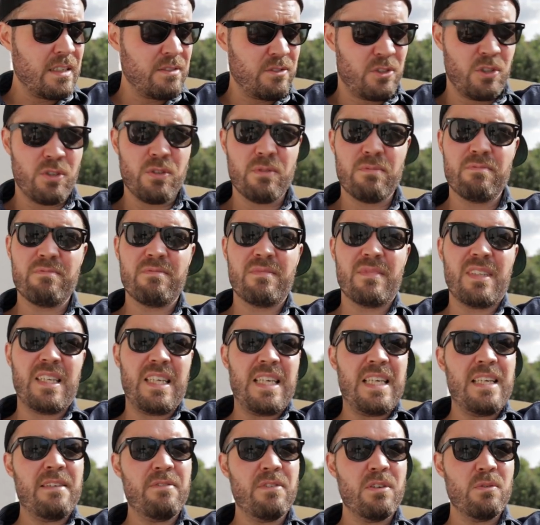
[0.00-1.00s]
to
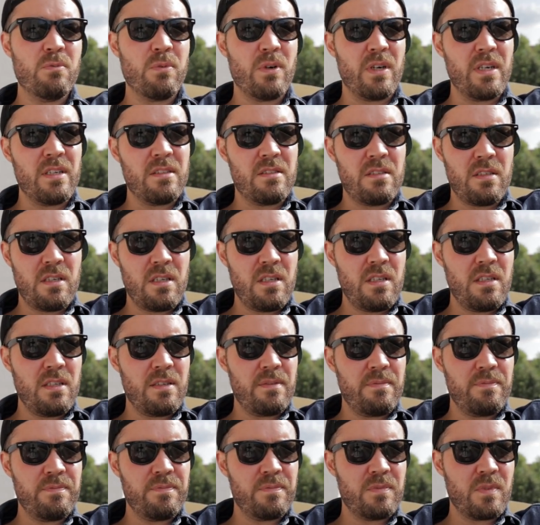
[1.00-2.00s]
even what I'd
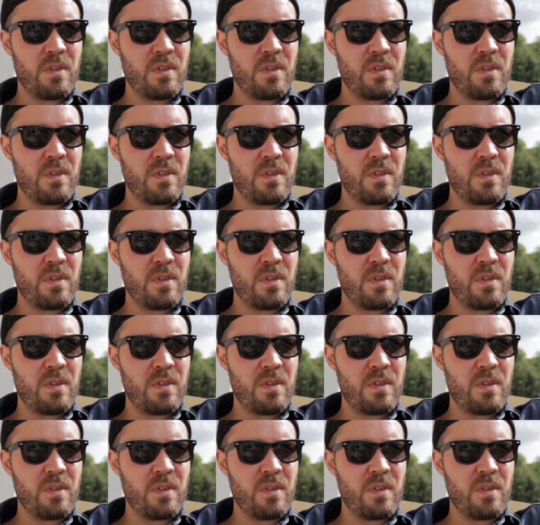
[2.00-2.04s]
say,